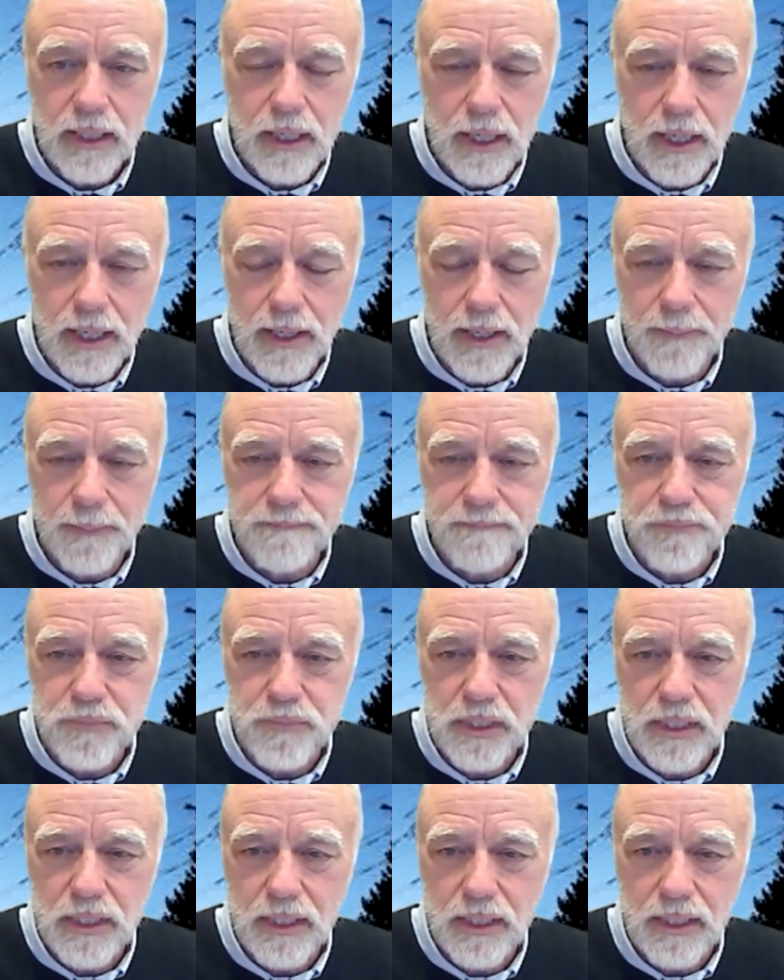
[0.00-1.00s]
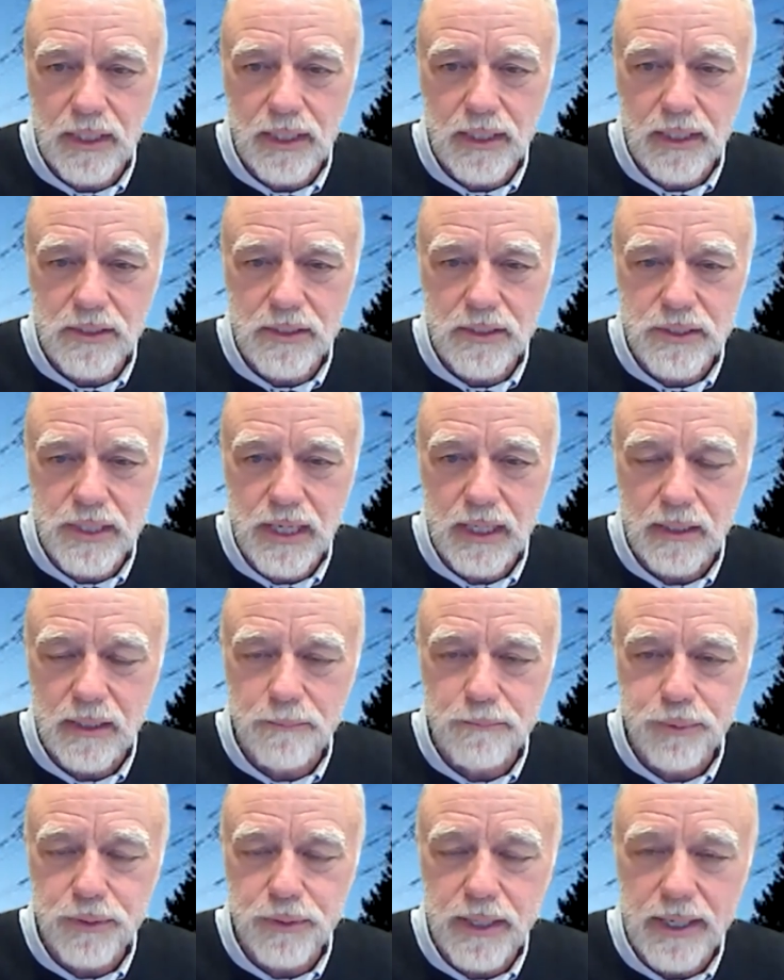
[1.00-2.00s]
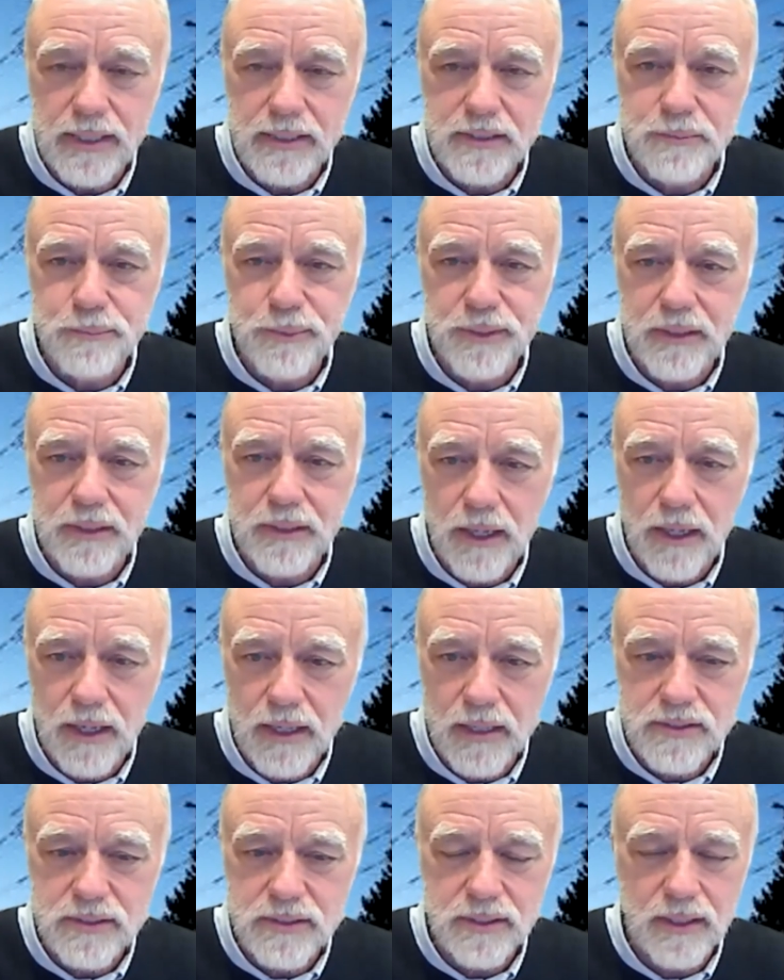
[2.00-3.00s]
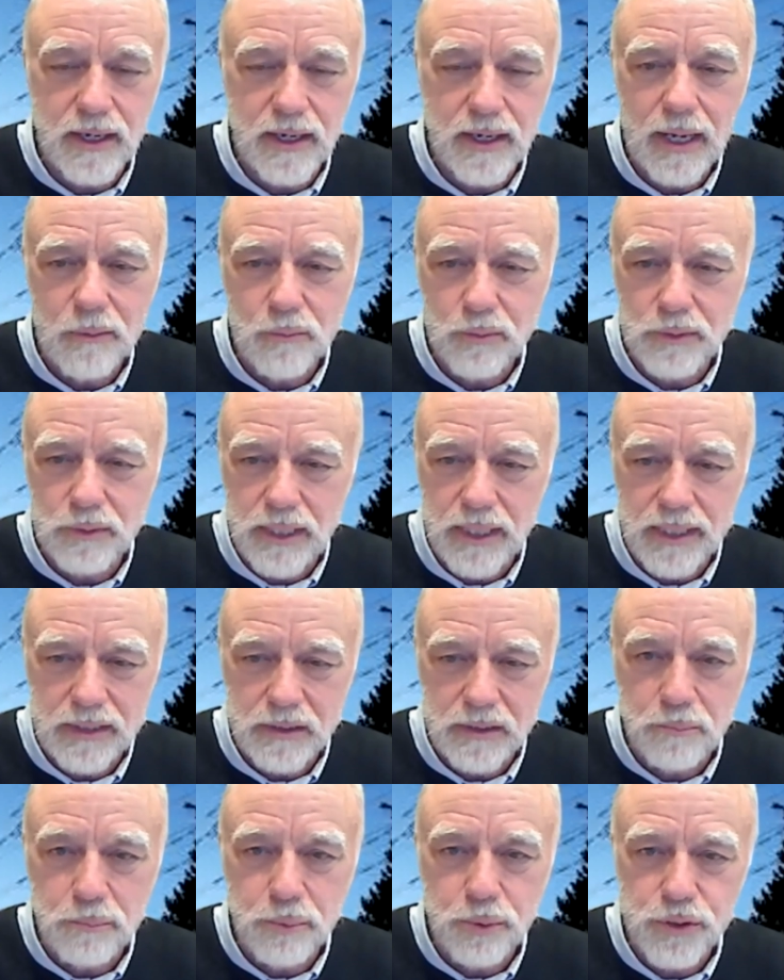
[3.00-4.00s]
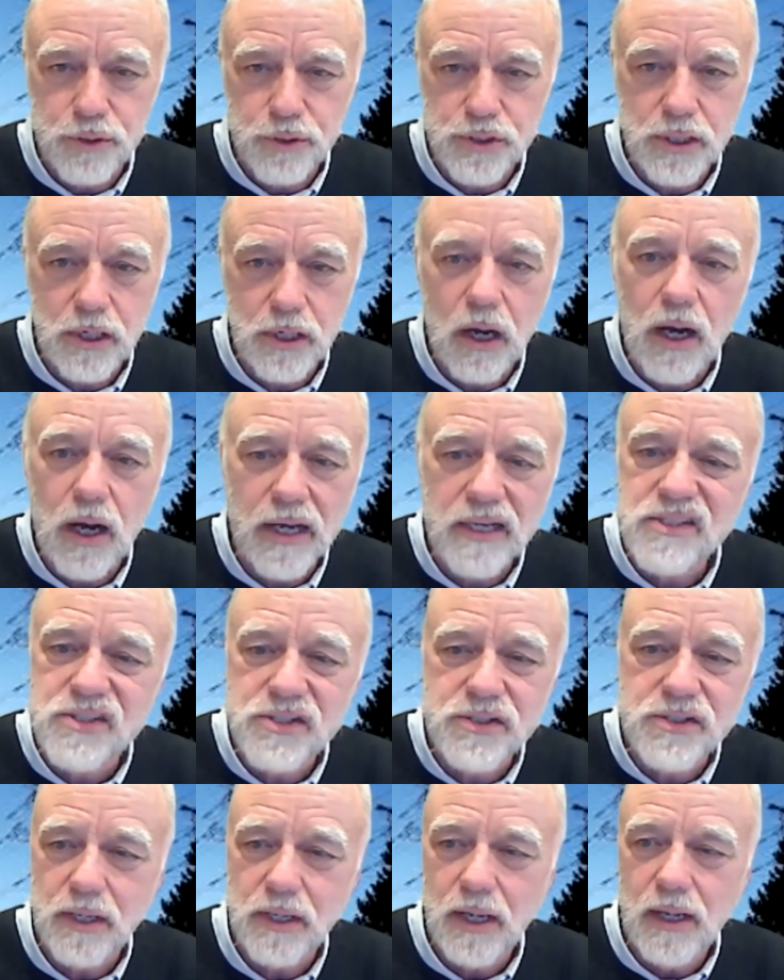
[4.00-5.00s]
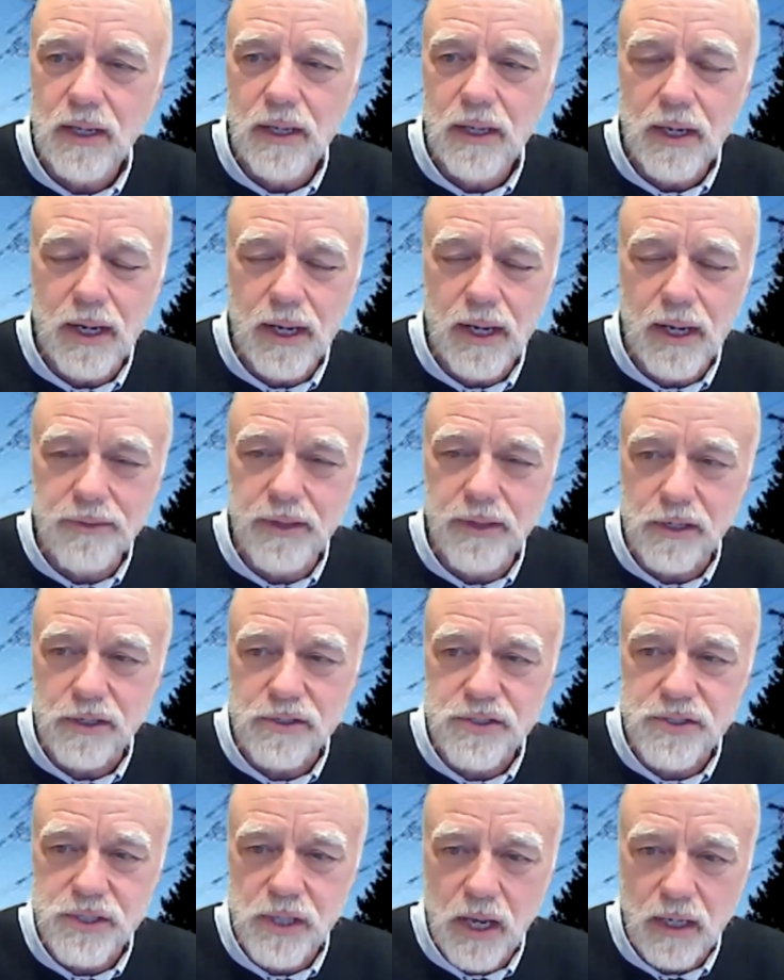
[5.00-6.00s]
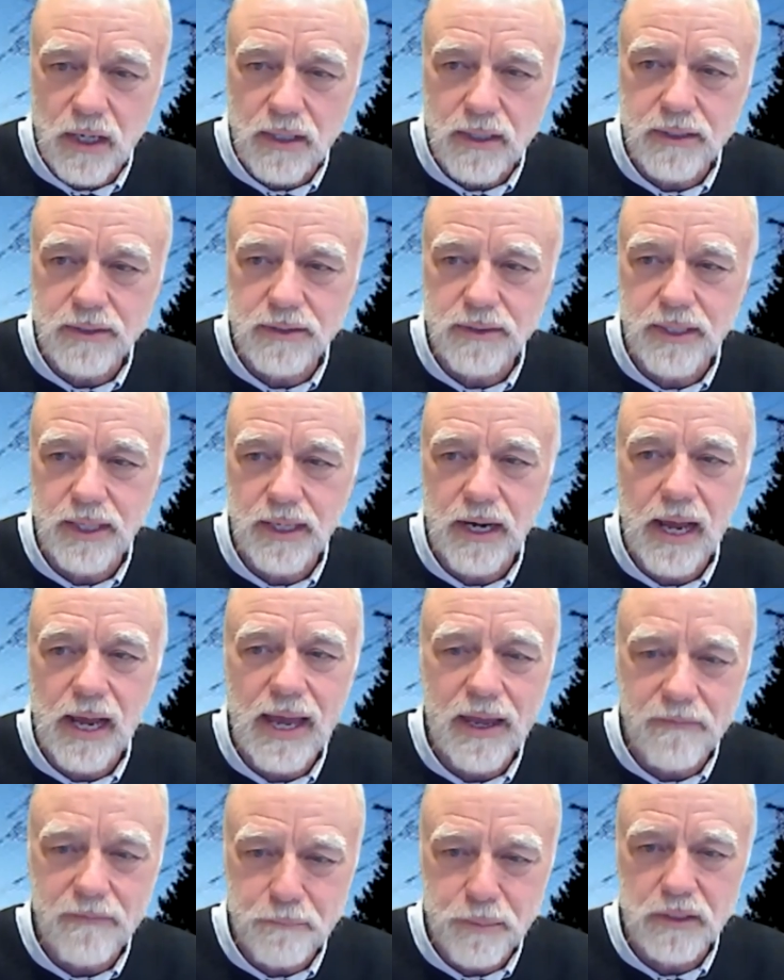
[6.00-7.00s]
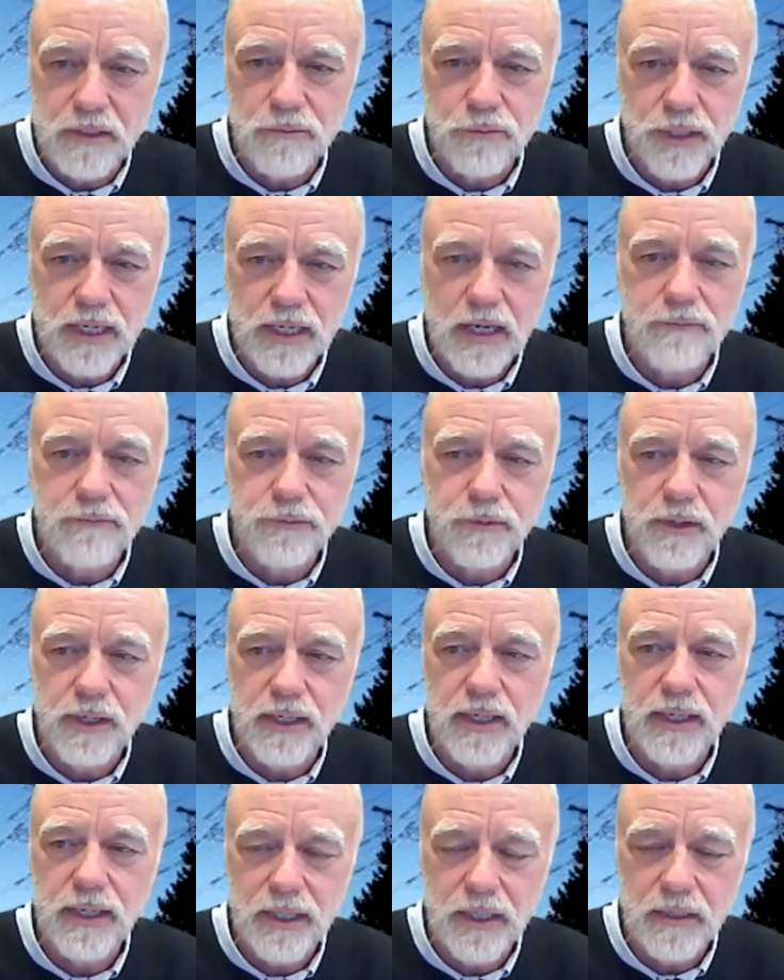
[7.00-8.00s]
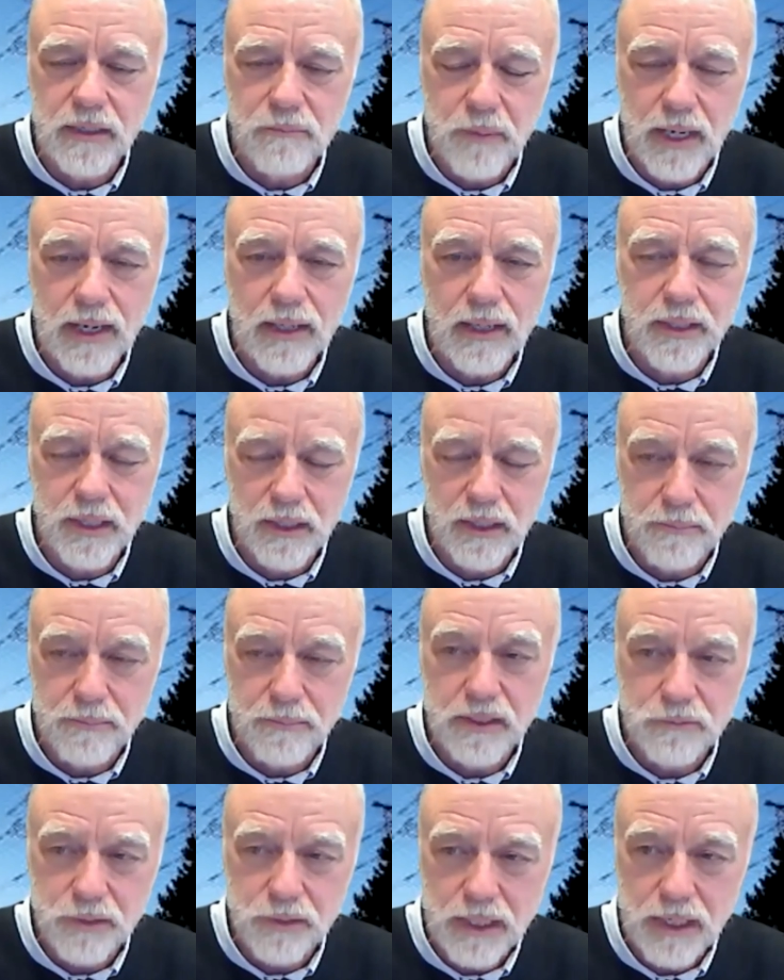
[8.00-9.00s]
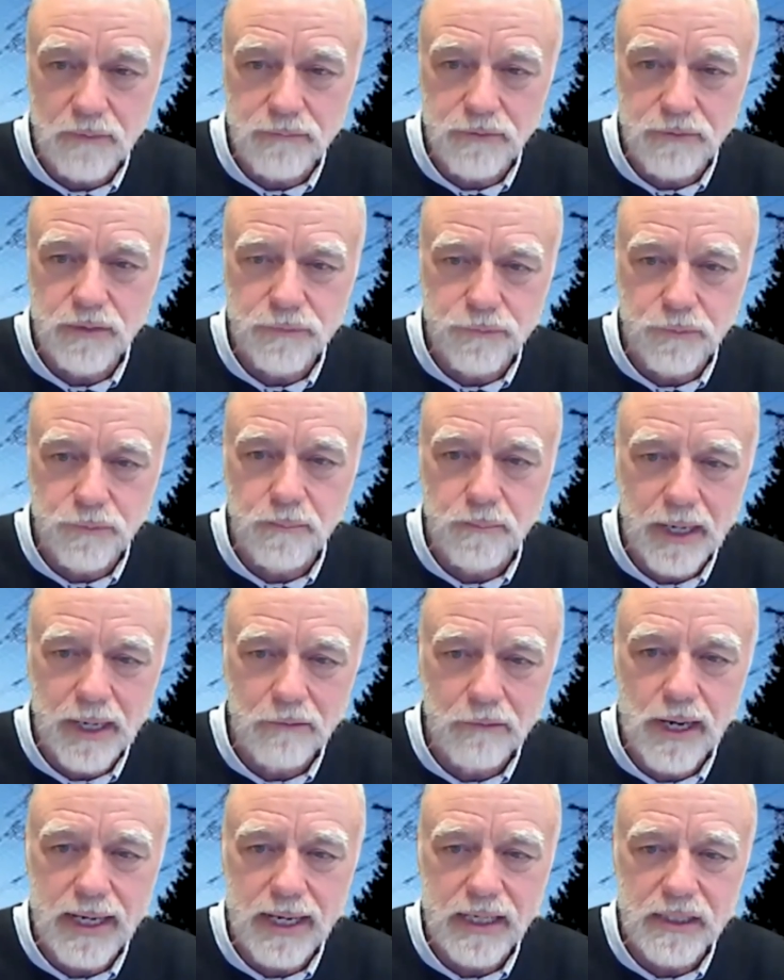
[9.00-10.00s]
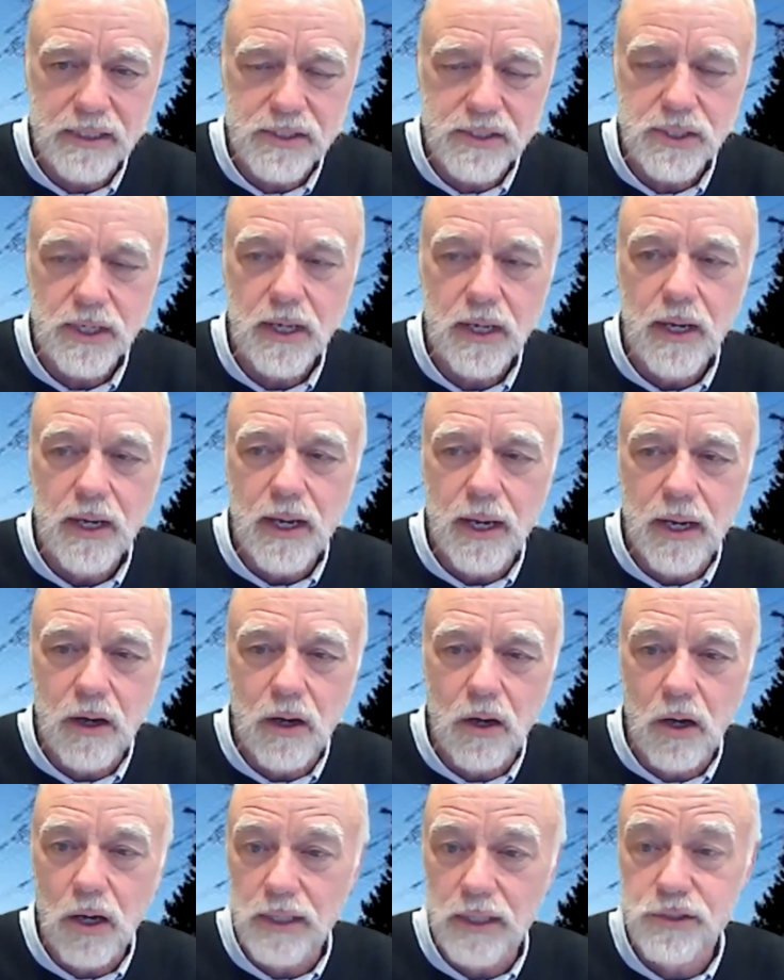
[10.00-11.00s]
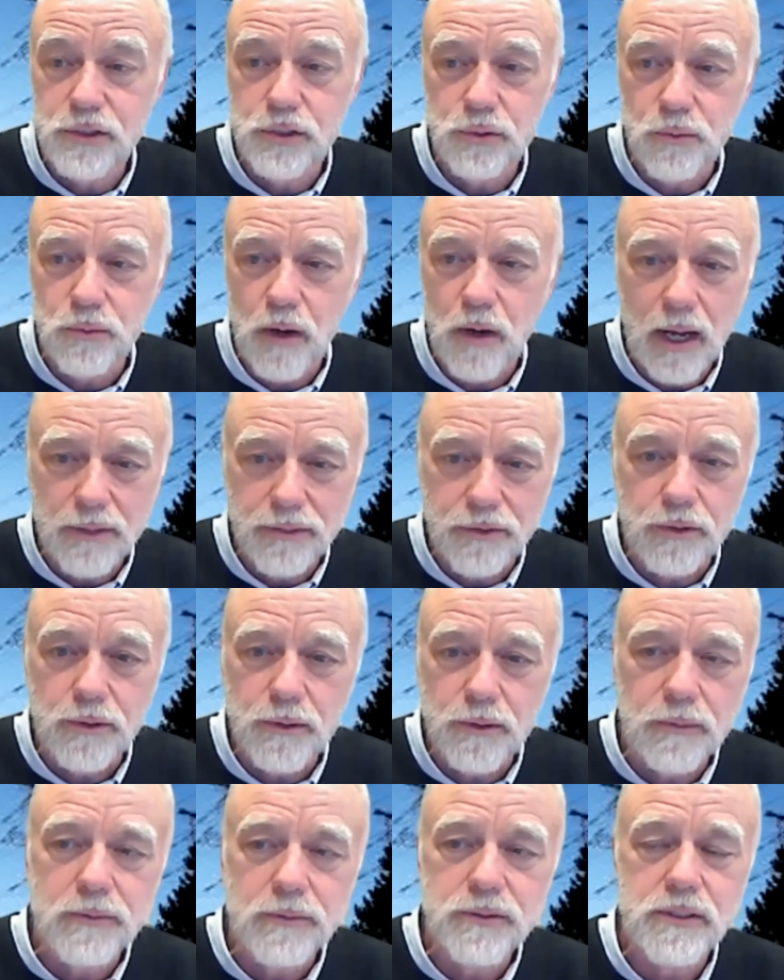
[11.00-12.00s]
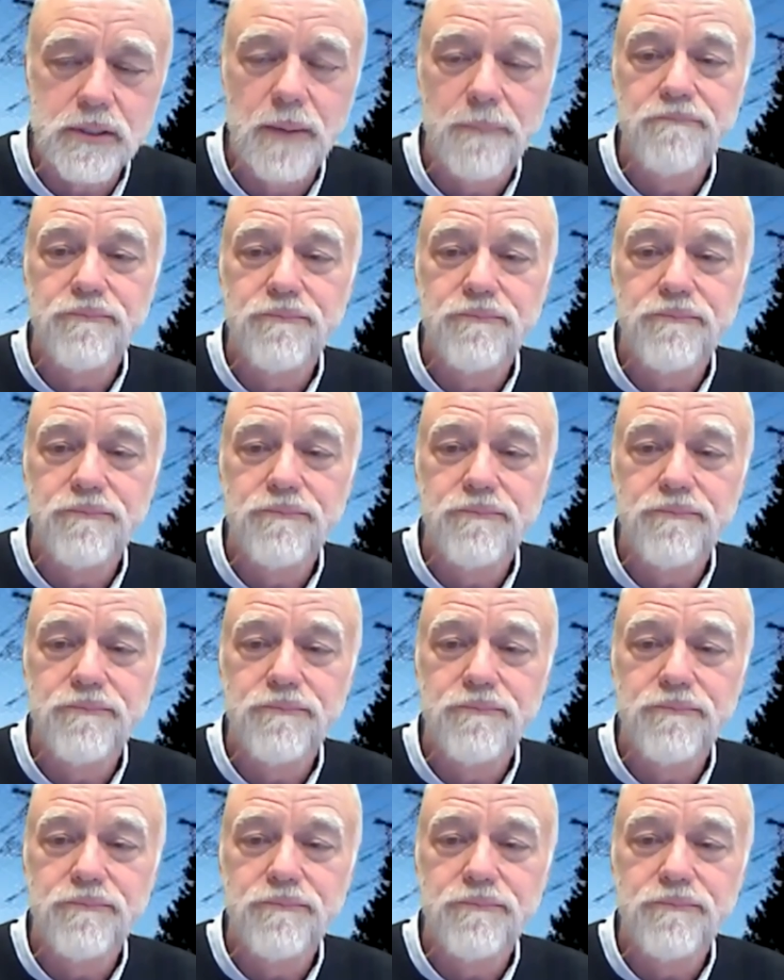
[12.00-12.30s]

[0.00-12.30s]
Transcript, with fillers: Um, it. It is taking place because I would like to push costs uh, that are sunk that I have been recovering in my that have been recovered from my rates uh, onto others